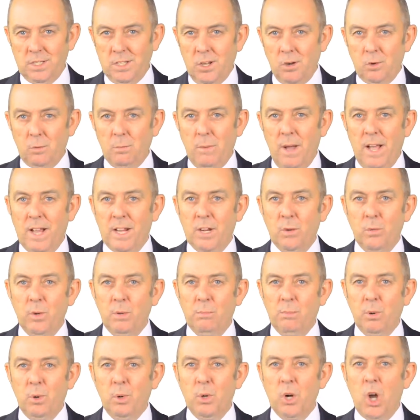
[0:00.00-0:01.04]
Stock Market
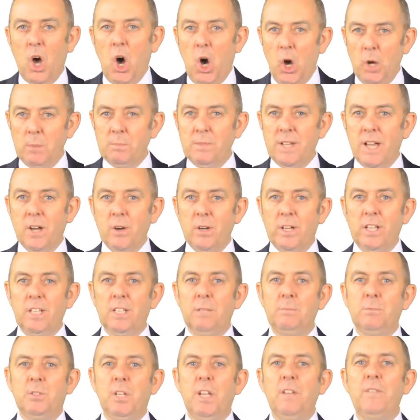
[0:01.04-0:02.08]
Report. I'm
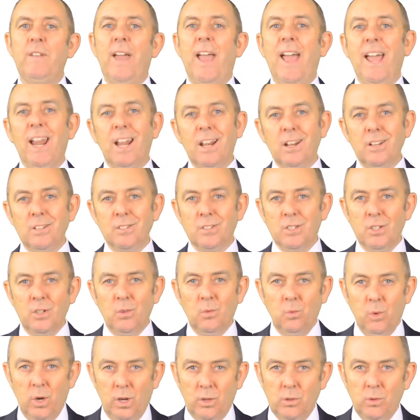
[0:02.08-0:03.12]
Gillham, Chief Analyst
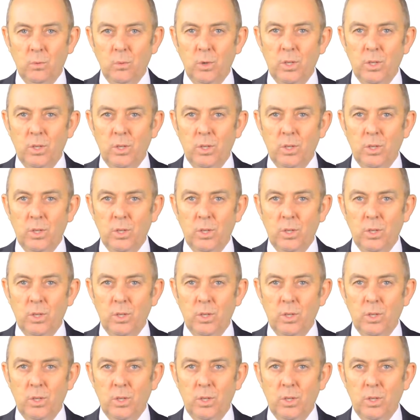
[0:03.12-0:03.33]
at Wealth